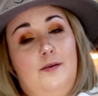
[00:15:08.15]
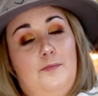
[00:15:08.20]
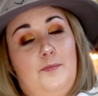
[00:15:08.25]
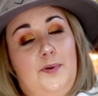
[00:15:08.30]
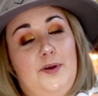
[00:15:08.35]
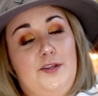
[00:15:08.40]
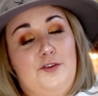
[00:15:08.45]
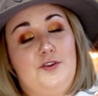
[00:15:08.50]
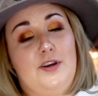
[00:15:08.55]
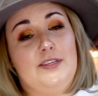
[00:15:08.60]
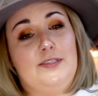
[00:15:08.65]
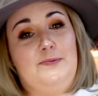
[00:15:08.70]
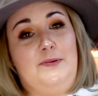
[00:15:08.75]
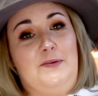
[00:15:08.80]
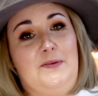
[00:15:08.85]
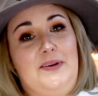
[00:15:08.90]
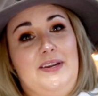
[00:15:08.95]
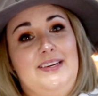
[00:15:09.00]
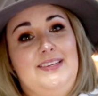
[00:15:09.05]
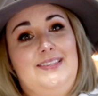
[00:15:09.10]
But trust me
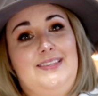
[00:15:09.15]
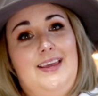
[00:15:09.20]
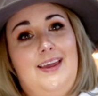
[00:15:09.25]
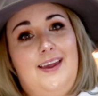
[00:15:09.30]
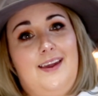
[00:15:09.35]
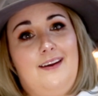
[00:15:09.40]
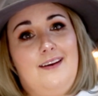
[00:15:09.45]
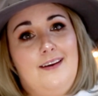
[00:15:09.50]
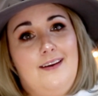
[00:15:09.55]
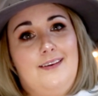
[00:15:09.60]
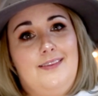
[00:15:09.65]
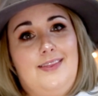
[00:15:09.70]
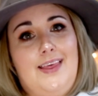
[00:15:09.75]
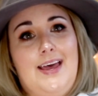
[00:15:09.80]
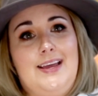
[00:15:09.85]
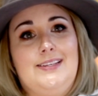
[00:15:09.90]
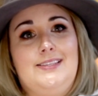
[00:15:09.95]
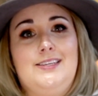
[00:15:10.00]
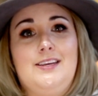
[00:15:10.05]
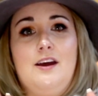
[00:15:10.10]
when I say
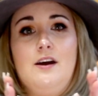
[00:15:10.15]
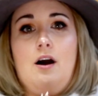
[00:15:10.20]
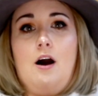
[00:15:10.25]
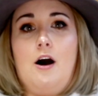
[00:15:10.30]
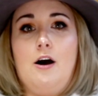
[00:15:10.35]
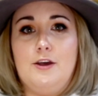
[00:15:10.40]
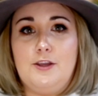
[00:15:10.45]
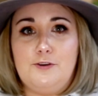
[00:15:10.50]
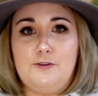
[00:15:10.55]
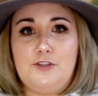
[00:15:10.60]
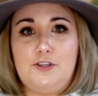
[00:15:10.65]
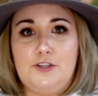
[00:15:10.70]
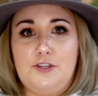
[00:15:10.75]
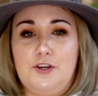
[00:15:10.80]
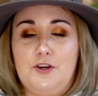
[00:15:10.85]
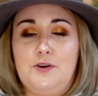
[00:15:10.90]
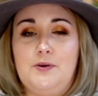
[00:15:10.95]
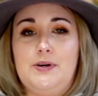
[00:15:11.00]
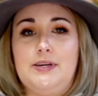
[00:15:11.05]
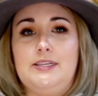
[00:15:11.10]
that all you should
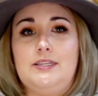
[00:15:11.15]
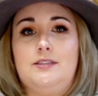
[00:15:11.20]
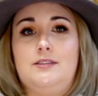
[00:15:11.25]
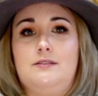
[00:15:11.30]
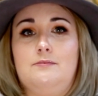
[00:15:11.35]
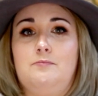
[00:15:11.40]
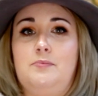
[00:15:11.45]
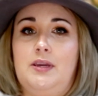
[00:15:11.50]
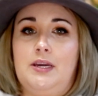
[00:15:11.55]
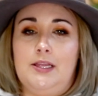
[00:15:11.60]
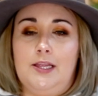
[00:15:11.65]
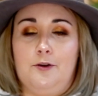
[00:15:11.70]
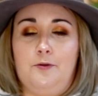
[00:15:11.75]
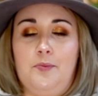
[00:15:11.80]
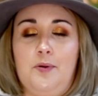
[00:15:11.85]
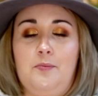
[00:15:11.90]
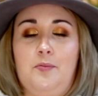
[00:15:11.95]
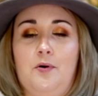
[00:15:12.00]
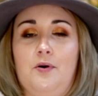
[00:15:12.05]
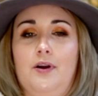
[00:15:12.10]
do is be a little
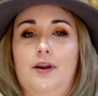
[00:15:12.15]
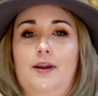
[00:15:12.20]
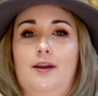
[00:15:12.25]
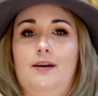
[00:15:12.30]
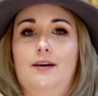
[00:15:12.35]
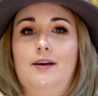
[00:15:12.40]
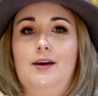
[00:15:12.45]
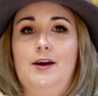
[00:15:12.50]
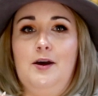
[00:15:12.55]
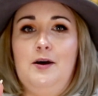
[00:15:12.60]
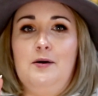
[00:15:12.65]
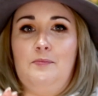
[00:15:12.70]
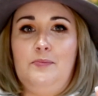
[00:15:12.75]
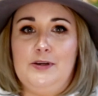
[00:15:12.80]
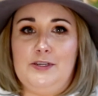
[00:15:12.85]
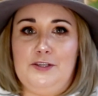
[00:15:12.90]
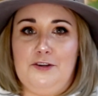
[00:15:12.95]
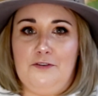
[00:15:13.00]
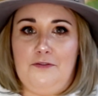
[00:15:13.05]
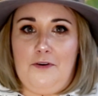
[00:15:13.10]
bit boring,
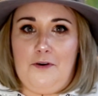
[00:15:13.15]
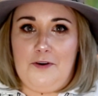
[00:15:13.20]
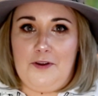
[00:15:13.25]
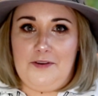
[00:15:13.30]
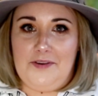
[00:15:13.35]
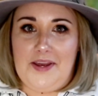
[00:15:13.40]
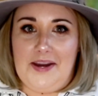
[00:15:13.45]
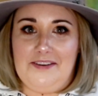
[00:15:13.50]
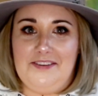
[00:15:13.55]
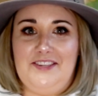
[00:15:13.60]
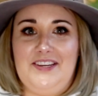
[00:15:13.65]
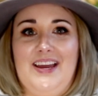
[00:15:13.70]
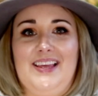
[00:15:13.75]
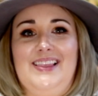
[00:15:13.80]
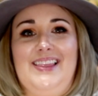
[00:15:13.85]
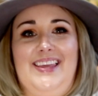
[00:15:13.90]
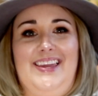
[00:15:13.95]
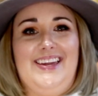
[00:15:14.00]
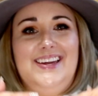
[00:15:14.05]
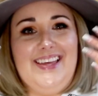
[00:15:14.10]
put your photo down
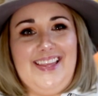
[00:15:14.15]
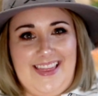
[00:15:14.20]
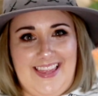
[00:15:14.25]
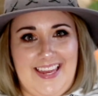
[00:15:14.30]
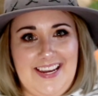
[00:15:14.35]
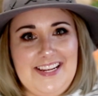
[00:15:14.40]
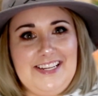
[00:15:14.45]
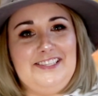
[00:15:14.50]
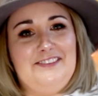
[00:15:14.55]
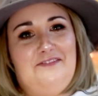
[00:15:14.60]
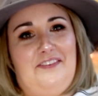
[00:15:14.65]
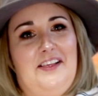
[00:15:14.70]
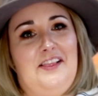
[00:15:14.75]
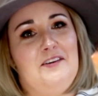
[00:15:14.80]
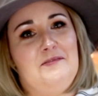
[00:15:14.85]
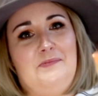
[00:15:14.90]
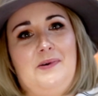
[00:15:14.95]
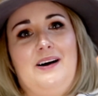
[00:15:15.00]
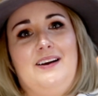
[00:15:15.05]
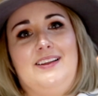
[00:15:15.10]
gently and let it
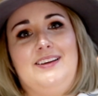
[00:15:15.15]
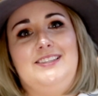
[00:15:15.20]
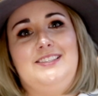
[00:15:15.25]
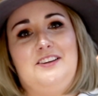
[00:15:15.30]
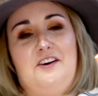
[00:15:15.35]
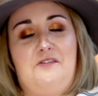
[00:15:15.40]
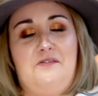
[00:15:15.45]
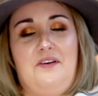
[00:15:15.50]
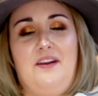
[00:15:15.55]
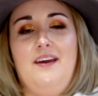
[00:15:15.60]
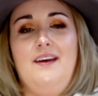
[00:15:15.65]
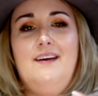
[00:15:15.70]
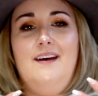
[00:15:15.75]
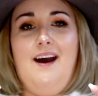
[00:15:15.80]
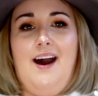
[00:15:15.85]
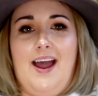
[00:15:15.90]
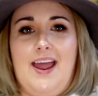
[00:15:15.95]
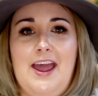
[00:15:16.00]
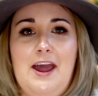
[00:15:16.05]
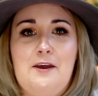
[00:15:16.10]
develop on its own.
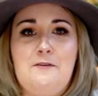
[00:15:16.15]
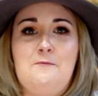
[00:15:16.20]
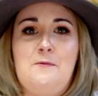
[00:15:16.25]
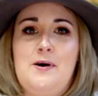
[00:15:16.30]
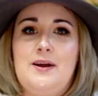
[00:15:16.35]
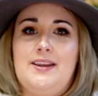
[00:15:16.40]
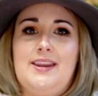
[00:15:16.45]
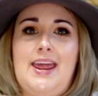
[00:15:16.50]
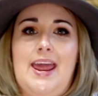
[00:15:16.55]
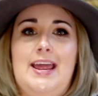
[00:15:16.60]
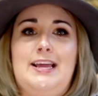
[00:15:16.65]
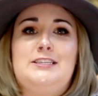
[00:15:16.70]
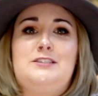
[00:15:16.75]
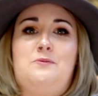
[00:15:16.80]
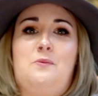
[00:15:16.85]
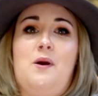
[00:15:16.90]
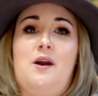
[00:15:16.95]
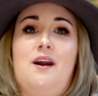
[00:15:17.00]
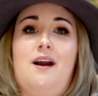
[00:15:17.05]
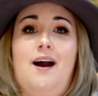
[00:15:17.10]
I had one
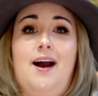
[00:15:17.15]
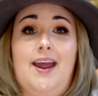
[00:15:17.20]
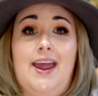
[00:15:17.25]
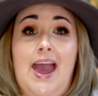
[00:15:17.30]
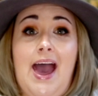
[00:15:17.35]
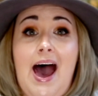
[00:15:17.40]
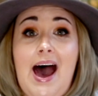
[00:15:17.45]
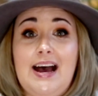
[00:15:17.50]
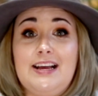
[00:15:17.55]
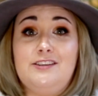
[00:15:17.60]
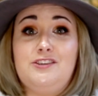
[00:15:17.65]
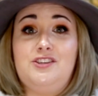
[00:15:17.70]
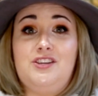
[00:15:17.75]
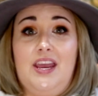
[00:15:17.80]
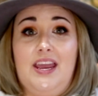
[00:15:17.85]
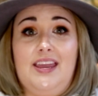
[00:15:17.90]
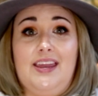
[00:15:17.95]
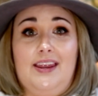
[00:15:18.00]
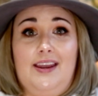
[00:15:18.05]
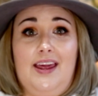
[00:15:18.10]
case where I had
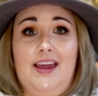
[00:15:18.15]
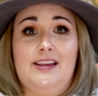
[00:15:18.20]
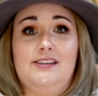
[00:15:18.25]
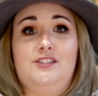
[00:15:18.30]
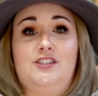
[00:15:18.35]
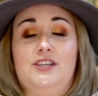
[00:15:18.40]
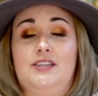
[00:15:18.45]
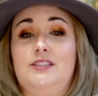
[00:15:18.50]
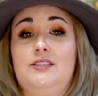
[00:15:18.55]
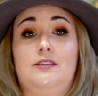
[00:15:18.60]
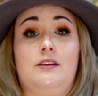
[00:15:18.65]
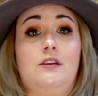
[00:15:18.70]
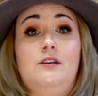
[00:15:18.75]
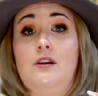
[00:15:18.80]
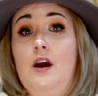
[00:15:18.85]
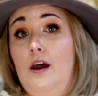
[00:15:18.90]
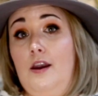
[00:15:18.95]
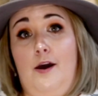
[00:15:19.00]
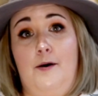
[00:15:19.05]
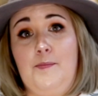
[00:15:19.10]
shaken it, just
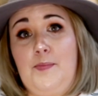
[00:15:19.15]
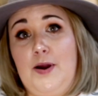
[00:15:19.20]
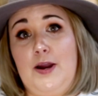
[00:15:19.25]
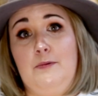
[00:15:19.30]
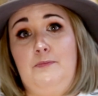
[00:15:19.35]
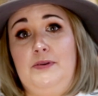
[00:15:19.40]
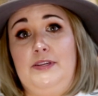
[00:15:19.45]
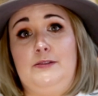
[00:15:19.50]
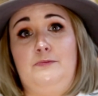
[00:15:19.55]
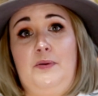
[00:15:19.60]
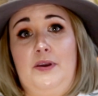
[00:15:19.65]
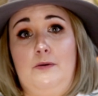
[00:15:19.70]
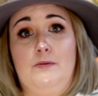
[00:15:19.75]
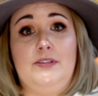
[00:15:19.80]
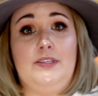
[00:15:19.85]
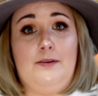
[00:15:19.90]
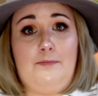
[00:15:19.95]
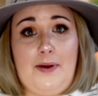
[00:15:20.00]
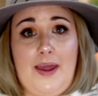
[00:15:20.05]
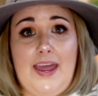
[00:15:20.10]
not on purpose, but it
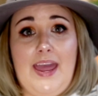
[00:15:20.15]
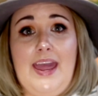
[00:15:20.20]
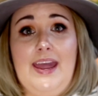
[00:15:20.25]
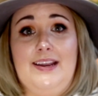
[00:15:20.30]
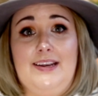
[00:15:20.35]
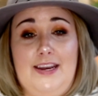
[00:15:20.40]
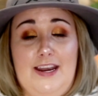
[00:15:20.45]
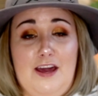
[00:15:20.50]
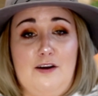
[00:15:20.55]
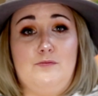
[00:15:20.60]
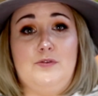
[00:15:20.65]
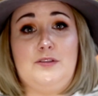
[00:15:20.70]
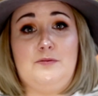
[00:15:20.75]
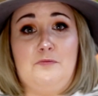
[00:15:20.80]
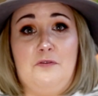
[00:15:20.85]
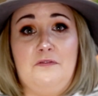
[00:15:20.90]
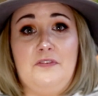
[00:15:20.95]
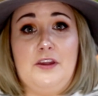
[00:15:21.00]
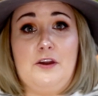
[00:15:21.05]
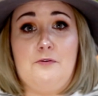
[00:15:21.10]
was in my hand and I was
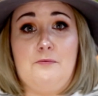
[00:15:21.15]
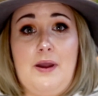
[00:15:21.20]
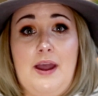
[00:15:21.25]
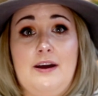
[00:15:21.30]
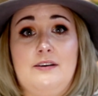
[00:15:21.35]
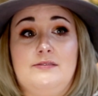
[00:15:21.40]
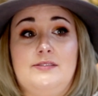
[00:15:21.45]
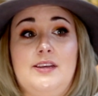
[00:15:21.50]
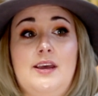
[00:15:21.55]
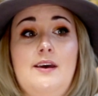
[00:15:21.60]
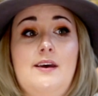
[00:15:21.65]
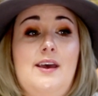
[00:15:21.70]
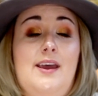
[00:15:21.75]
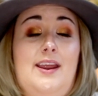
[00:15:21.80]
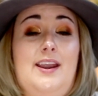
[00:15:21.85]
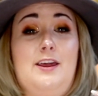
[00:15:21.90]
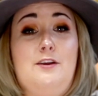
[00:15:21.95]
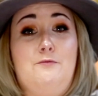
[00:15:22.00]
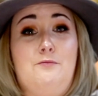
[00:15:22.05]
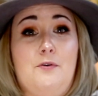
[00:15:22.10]
moving around,
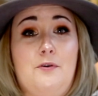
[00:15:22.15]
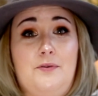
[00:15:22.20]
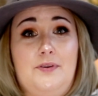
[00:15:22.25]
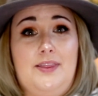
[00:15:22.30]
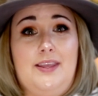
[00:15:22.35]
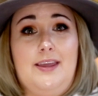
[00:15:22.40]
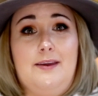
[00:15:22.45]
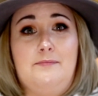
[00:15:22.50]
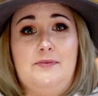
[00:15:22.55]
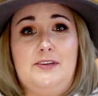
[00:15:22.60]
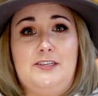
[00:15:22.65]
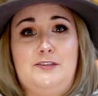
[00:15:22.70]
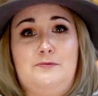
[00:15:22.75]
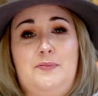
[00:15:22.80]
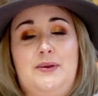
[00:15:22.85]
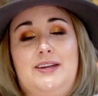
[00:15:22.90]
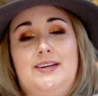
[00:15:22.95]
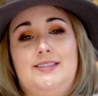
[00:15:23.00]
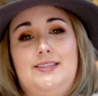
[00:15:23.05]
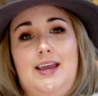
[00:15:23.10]
and I'd ruined the image
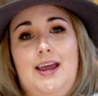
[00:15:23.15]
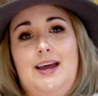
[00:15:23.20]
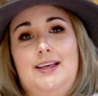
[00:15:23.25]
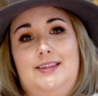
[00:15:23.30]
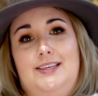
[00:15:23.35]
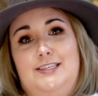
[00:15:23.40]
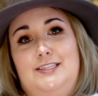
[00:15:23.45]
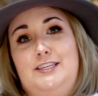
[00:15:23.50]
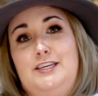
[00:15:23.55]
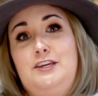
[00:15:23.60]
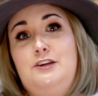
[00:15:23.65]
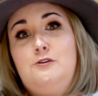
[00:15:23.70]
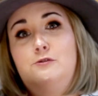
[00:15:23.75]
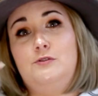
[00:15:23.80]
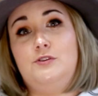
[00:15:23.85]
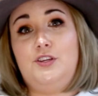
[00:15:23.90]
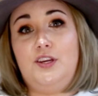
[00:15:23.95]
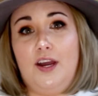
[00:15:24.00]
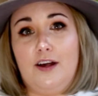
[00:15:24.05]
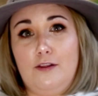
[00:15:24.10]
because it had this
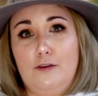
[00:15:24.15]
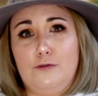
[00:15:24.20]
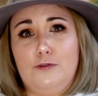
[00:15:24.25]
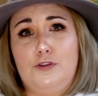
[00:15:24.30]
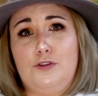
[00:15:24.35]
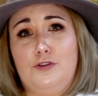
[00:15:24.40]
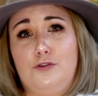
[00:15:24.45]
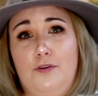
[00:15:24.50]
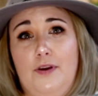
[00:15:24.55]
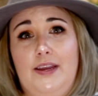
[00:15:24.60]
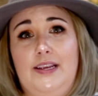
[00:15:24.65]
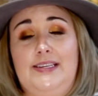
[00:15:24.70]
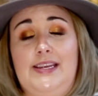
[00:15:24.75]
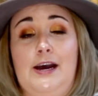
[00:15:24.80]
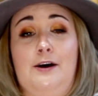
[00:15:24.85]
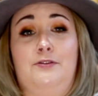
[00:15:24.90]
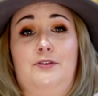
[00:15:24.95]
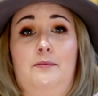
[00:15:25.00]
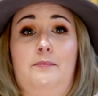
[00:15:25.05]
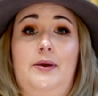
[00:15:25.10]
huge yellow streak
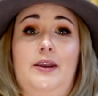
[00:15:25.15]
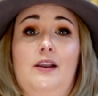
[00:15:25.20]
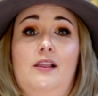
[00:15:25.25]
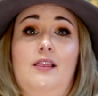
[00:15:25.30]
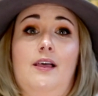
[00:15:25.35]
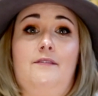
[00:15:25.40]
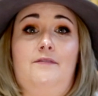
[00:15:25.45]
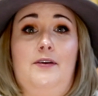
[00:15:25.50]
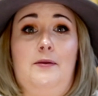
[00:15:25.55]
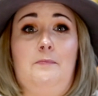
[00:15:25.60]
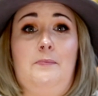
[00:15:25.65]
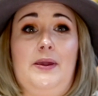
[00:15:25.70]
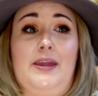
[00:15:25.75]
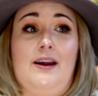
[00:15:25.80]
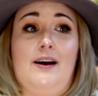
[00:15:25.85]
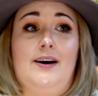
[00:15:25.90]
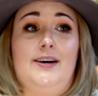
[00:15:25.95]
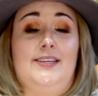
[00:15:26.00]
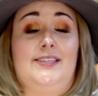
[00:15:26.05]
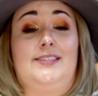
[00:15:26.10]
down the middle of it
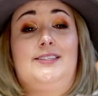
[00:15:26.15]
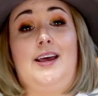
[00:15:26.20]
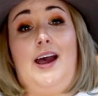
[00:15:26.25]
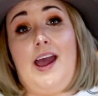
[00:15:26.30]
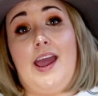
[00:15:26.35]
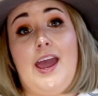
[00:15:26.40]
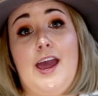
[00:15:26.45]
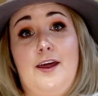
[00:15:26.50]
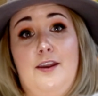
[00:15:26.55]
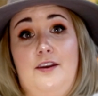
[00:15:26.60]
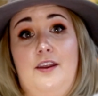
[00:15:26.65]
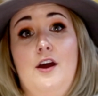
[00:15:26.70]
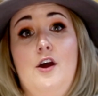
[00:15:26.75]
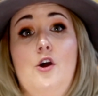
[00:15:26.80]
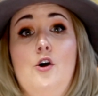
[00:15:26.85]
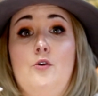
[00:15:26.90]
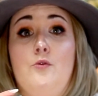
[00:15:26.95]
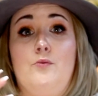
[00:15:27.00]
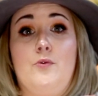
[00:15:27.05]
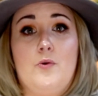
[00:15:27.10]
because I had
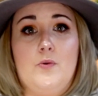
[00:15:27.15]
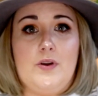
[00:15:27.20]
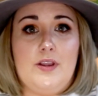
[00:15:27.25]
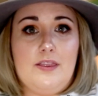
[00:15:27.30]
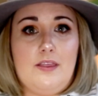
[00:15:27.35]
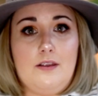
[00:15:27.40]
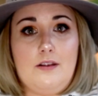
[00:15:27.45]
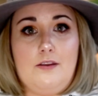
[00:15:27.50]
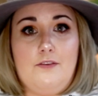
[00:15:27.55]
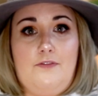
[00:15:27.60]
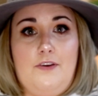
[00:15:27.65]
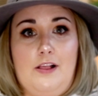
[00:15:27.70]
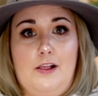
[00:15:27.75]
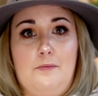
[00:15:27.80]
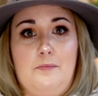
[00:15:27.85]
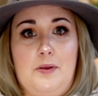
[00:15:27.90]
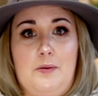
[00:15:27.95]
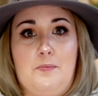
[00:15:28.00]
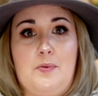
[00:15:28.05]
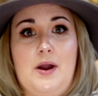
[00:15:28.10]
ruined the
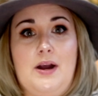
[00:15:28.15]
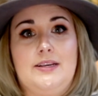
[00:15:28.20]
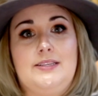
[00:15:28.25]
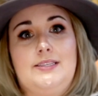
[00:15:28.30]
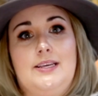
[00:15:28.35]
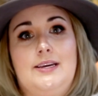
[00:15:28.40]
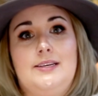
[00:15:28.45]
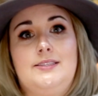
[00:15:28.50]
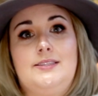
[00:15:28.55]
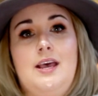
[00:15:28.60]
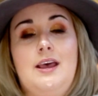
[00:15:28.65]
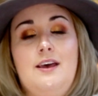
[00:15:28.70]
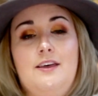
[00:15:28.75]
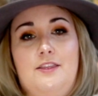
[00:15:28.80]
development process.